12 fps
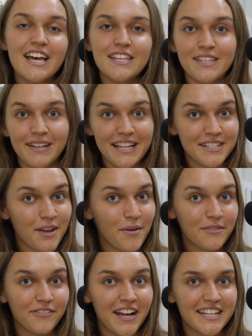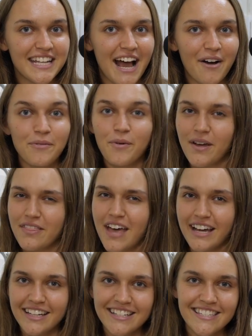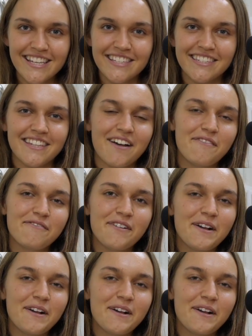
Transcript: So let's go and find out what that consists of.